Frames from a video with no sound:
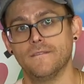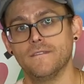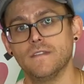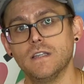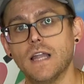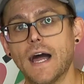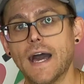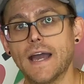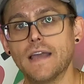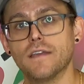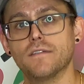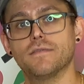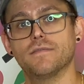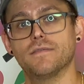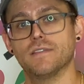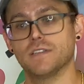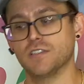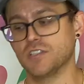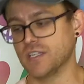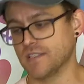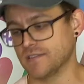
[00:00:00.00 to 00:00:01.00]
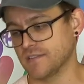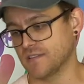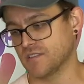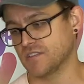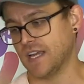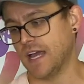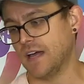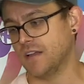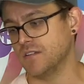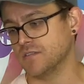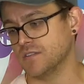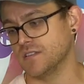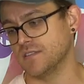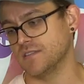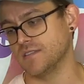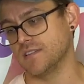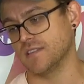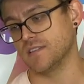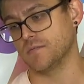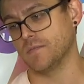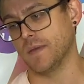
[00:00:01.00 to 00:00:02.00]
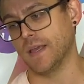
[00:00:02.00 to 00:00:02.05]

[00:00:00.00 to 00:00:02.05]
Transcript: life. And Jesus challenges this